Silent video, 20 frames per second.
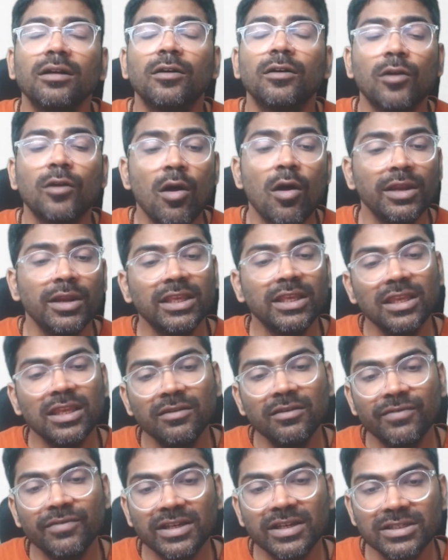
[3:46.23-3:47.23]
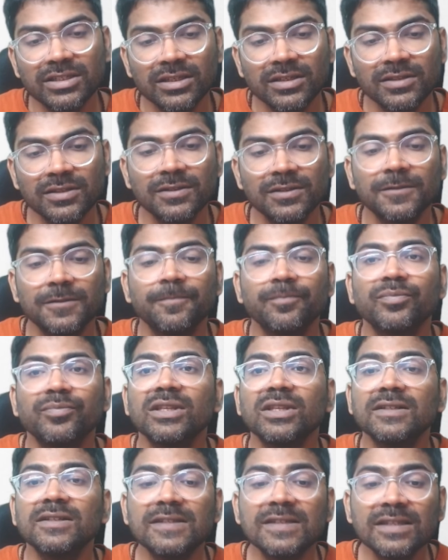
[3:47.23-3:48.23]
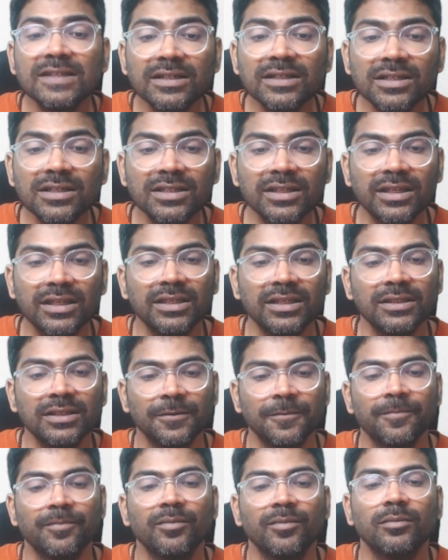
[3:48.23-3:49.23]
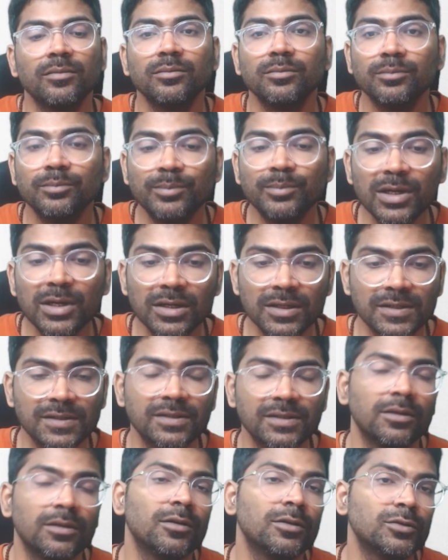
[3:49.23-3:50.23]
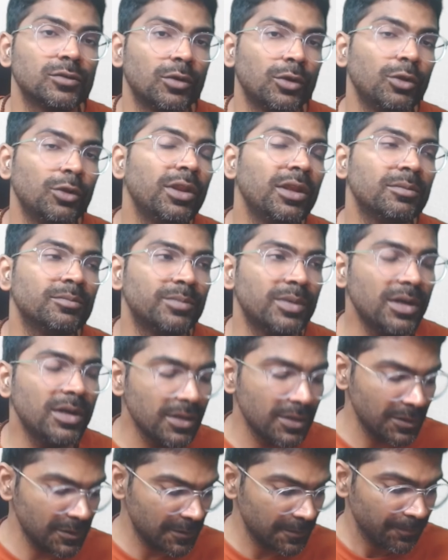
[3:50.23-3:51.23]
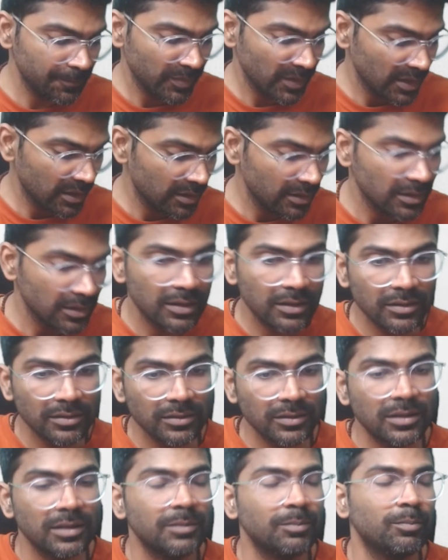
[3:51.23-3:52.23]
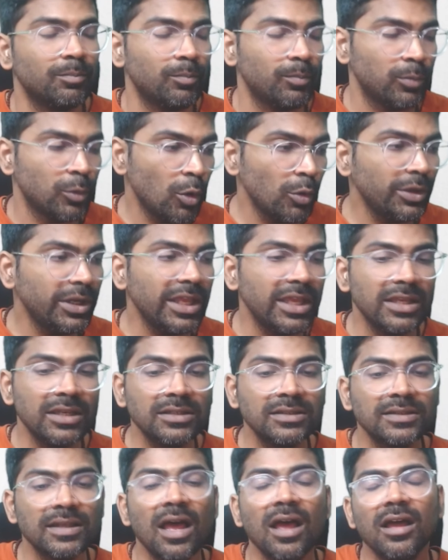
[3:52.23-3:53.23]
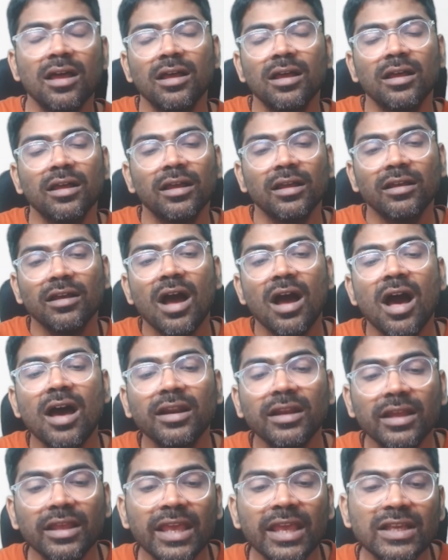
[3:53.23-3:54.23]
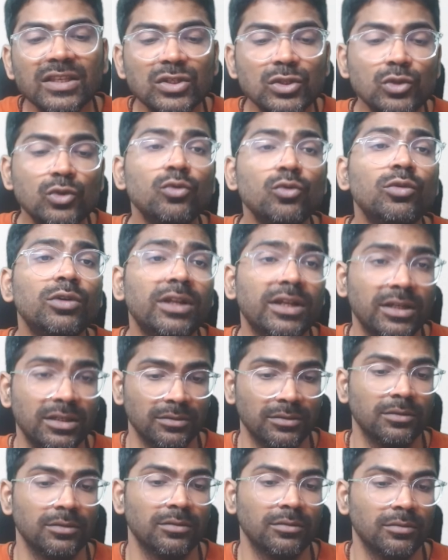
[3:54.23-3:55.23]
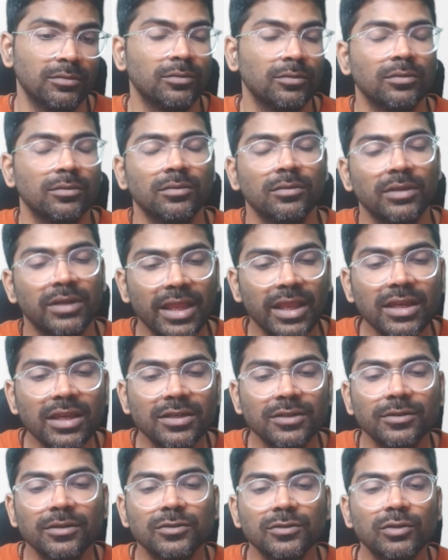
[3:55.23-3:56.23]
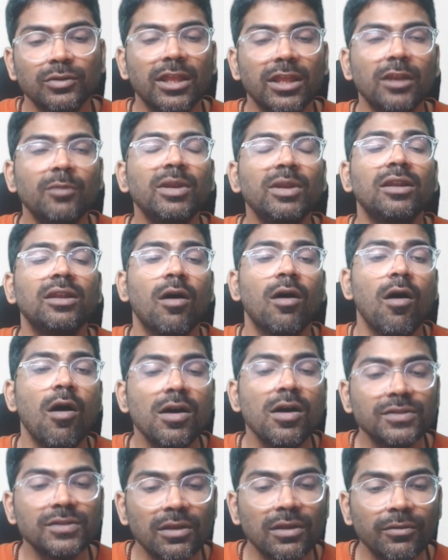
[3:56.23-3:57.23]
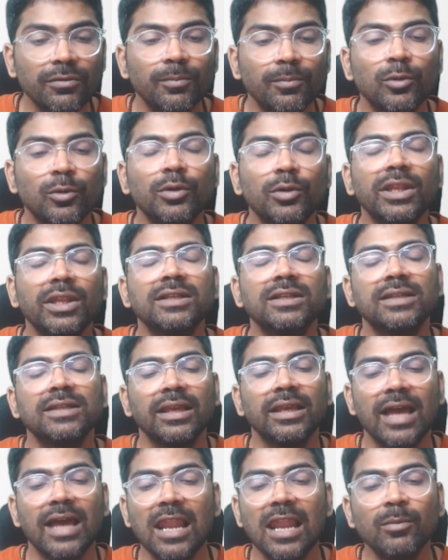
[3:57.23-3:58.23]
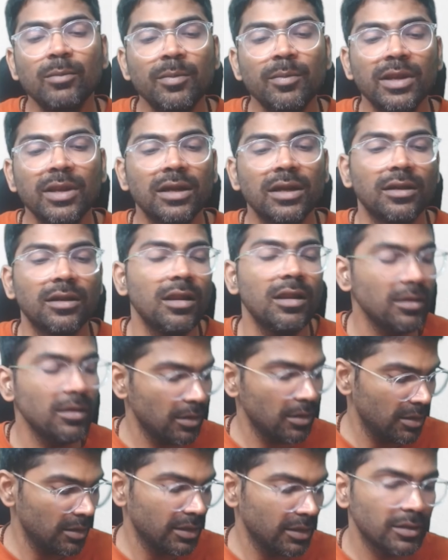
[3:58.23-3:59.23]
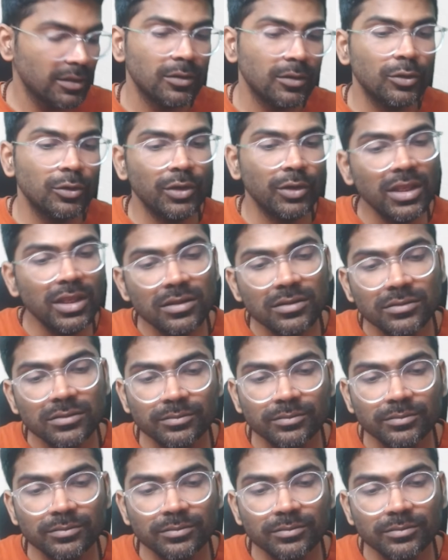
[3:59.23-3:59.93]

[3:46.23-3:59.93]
Chronic infections, surgery, burns. So during burns, the proteins are extruded, right? So there will be loss of proteins like albumin and all during